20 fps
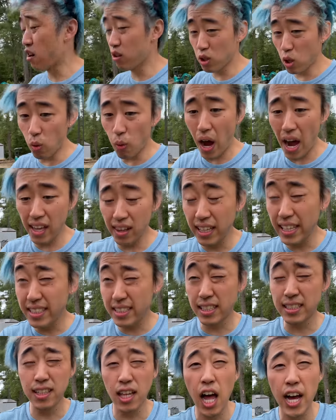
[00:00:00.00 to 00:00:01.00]
don't know why Liz
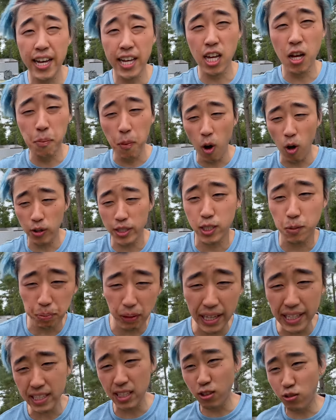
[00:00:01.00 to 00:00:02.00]
is locking up all these
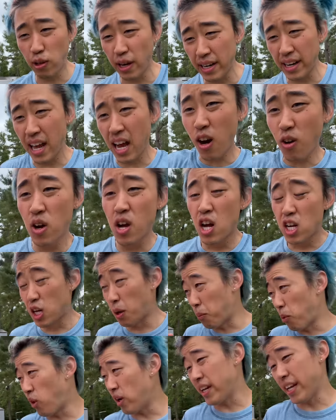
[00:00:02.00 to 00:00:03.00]
places right now.
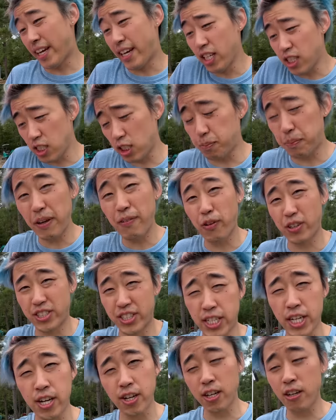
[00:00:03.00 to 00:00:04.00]
Number one, it could just be for
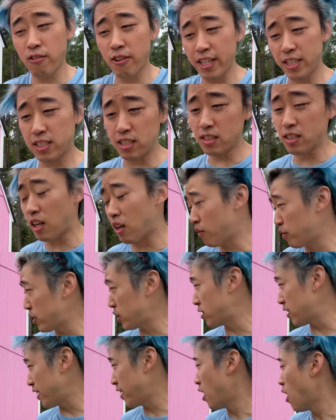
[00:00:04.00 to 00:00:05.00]
security reasons, obviously.